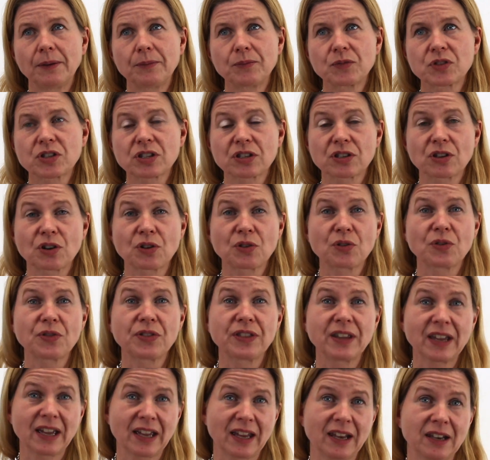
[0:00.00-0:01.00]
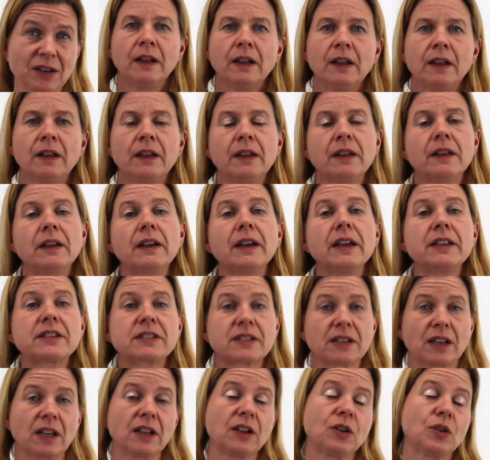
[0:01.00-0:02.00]
So then it's
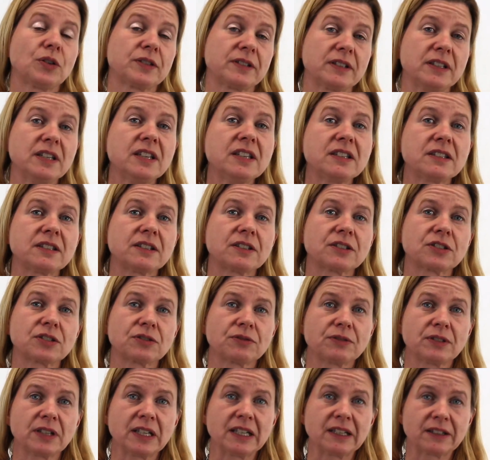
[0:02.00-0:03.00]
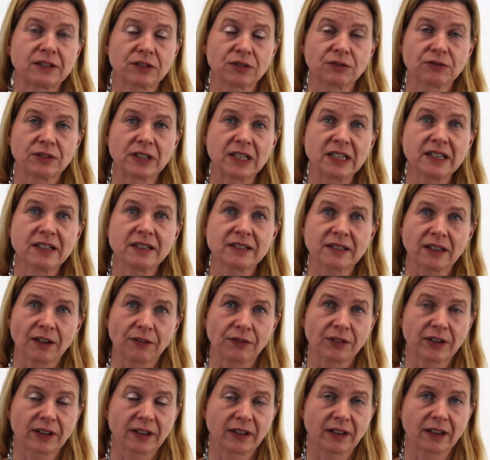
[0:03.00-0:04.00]
a lot easier to release
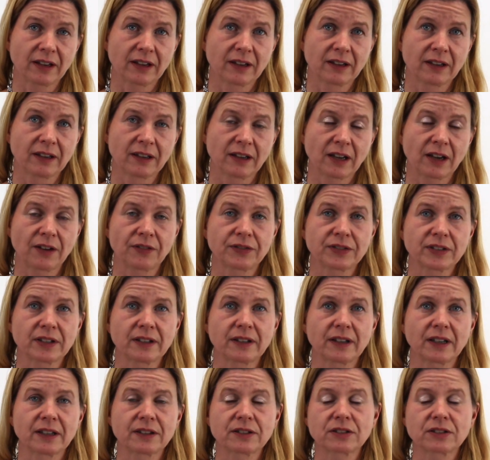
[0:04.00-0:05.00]
everything after that.